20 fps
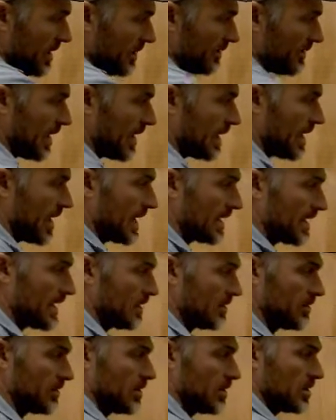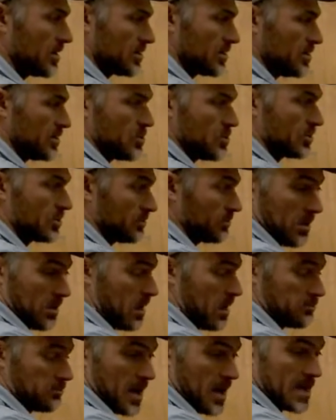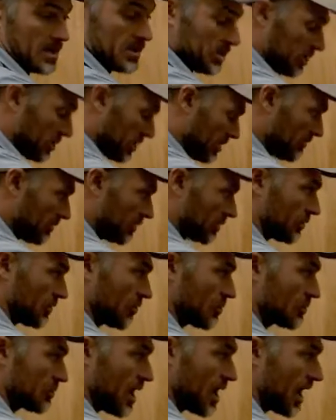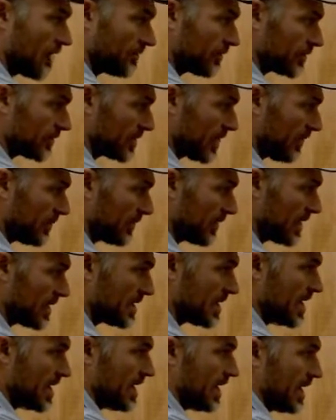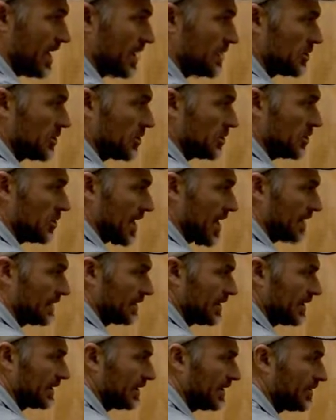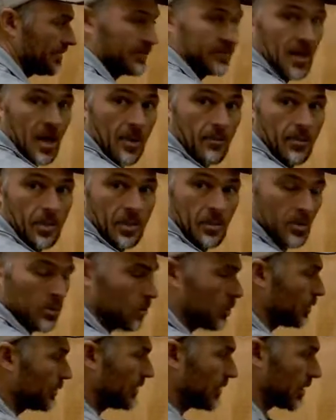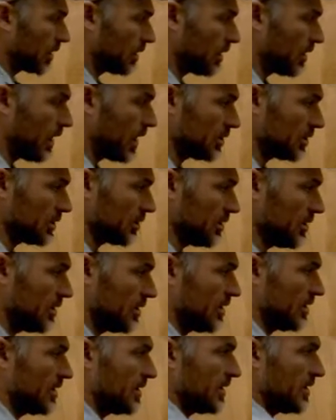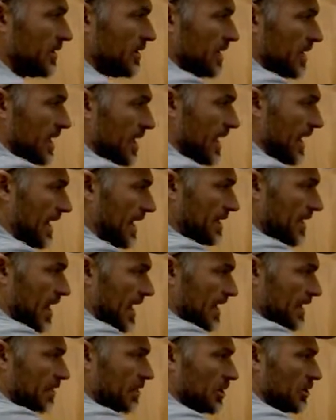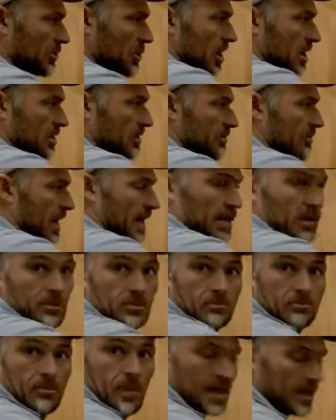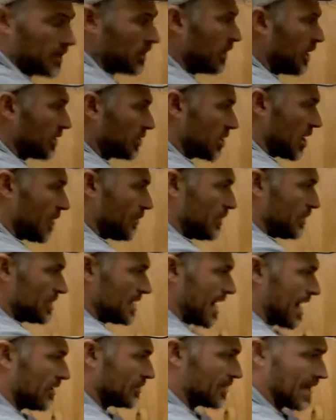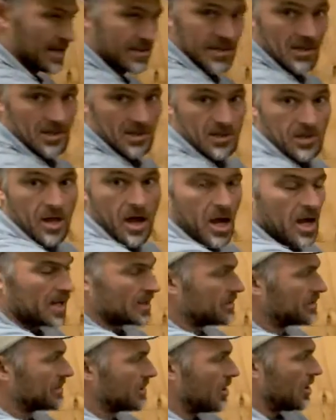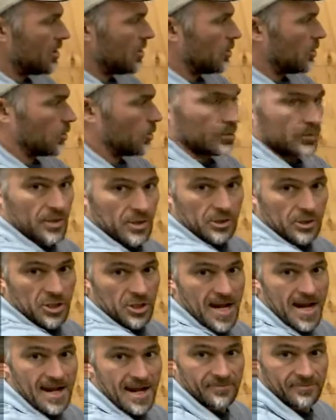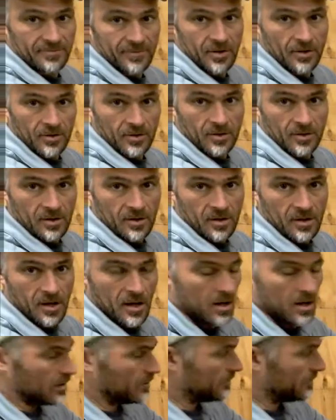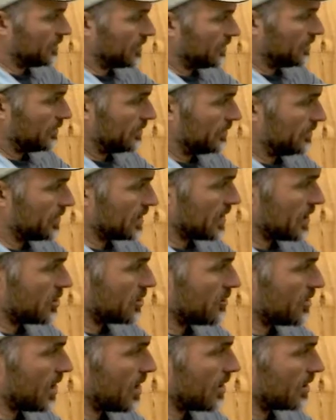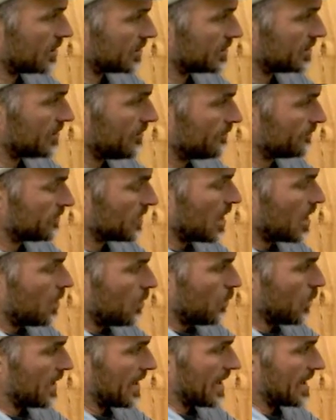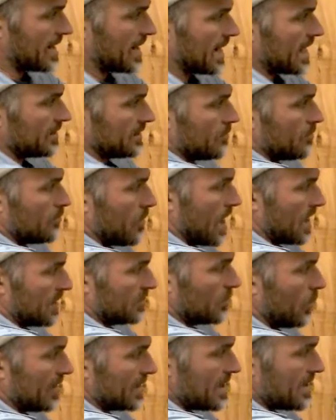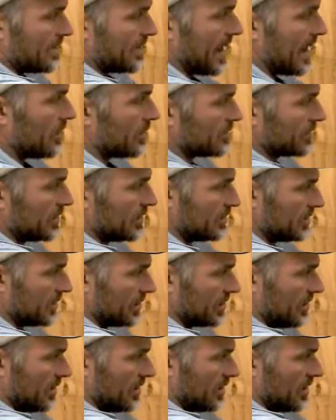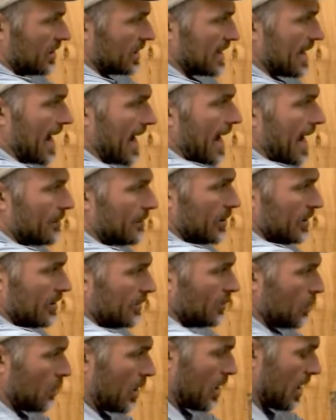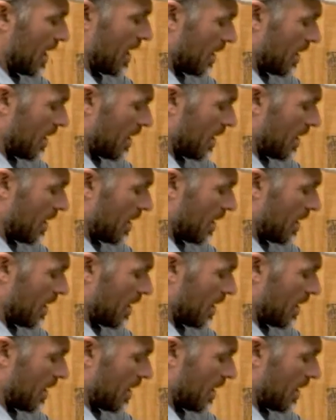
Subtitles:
then I can use a wrench, screwdriver, or something, and just gently lift up on the clutch, and I can adjust my clutch up and down as it slides on the shaft of the gearbox. When I get my 20 thousandths gap where I